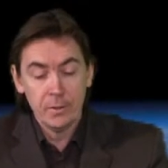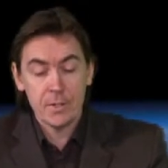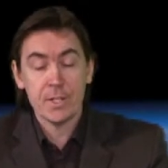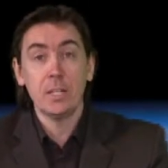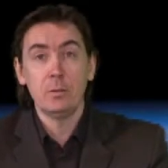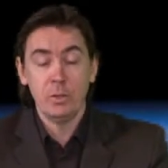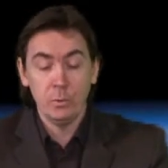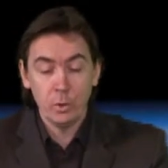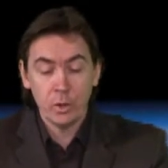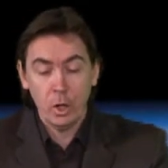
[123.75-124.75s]
The
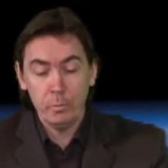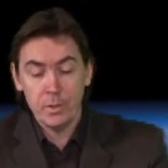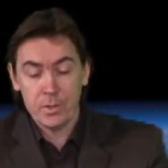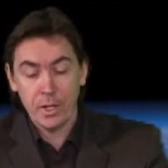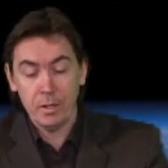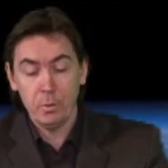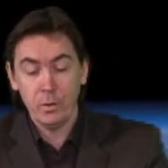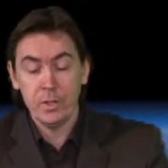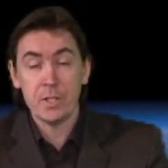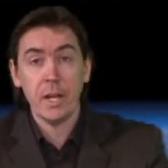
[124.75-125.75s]
settlement would compensate
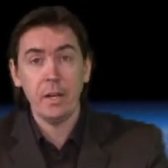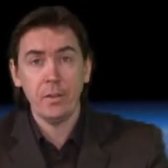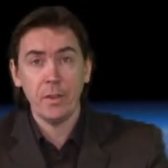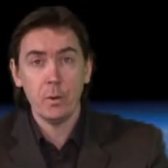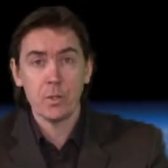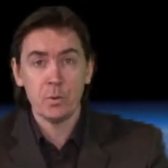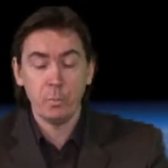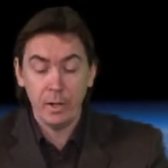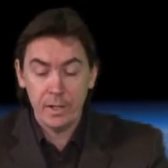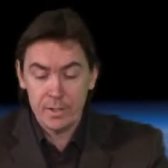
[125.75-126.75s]
more than 10,000
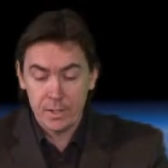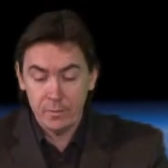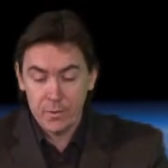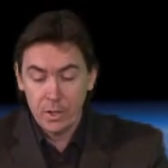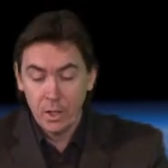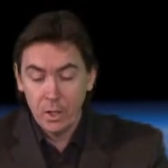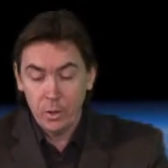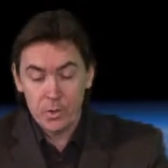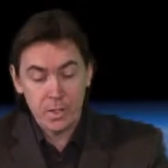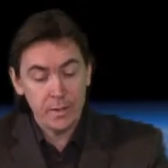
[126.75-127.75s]
plaintiffs
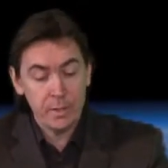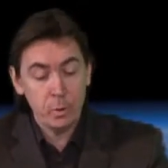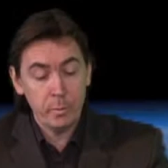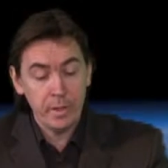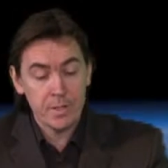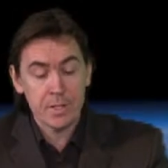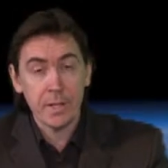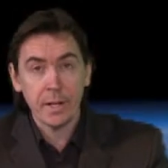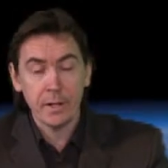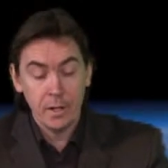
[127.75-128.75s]
who say they were made
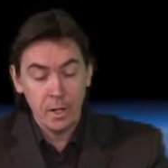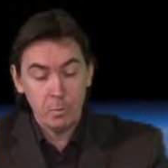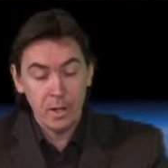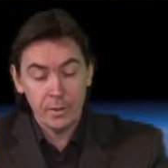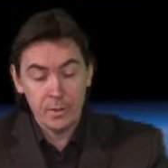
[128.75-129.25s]
sick by